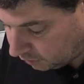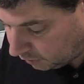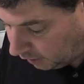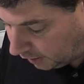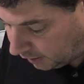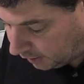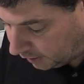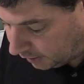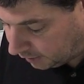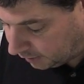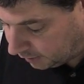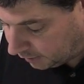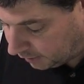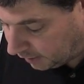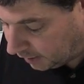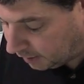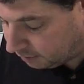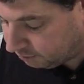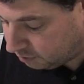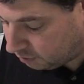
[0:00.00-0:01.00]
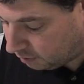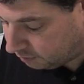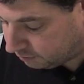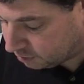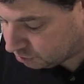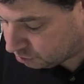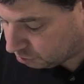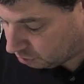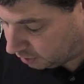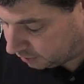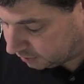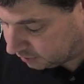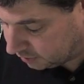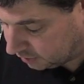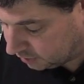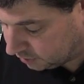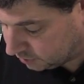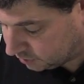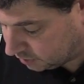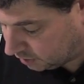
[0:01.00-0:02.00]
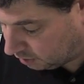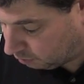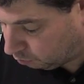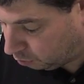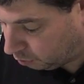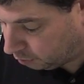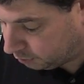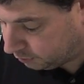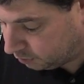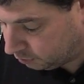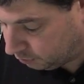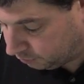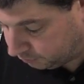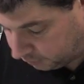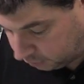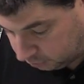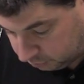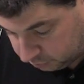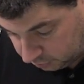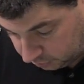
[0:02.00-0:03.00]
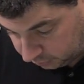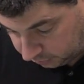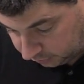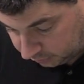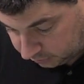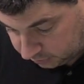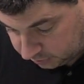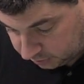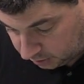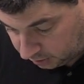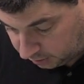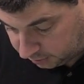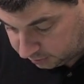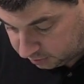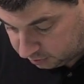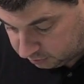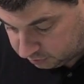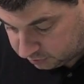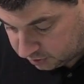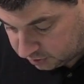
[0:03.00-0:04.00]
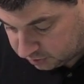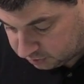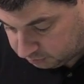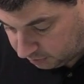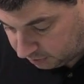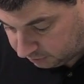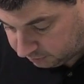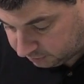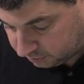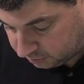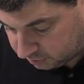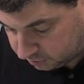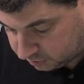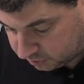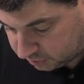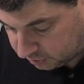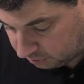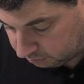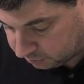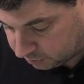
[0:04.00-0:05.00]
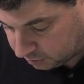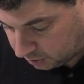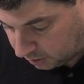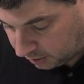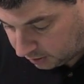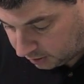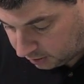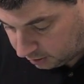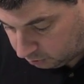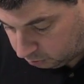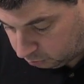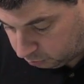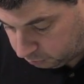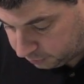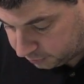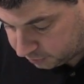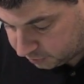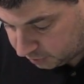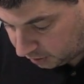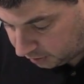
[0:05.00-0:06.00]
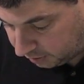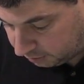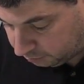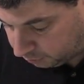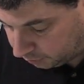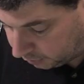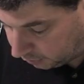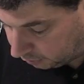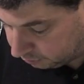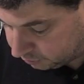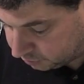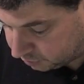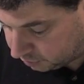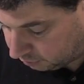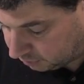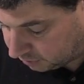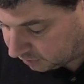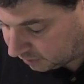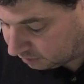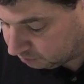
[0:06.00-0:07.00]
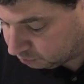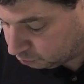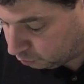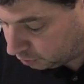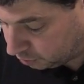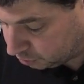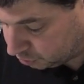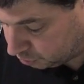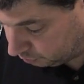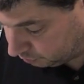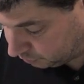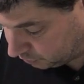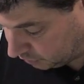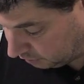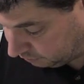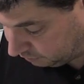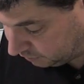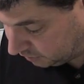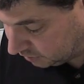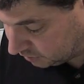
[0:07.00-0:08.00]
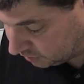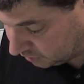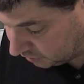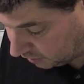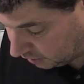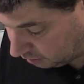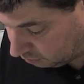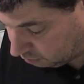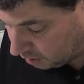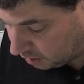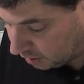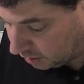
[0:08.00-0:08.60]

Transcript: Uh, have you ever tried this and what are your views on it? I used this method some uh, all the time when I was doing games workshop stuff years ago.